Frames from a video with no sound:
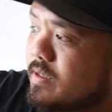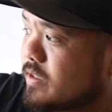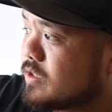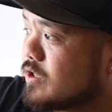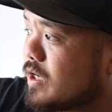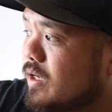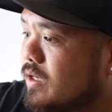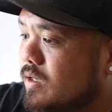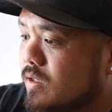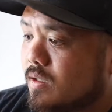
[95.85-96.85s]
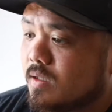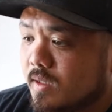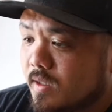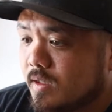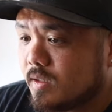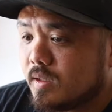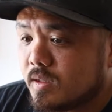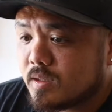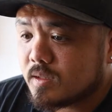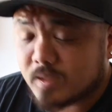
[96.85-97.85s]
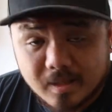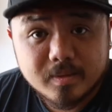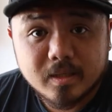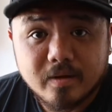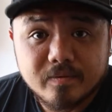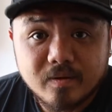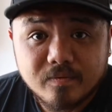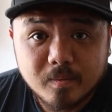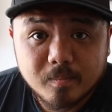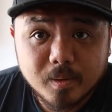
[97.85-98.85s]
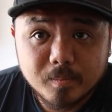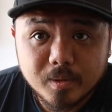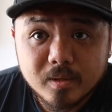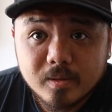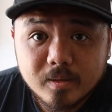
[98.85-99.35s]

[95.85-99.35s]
and dry, it's time to take off that front bumper.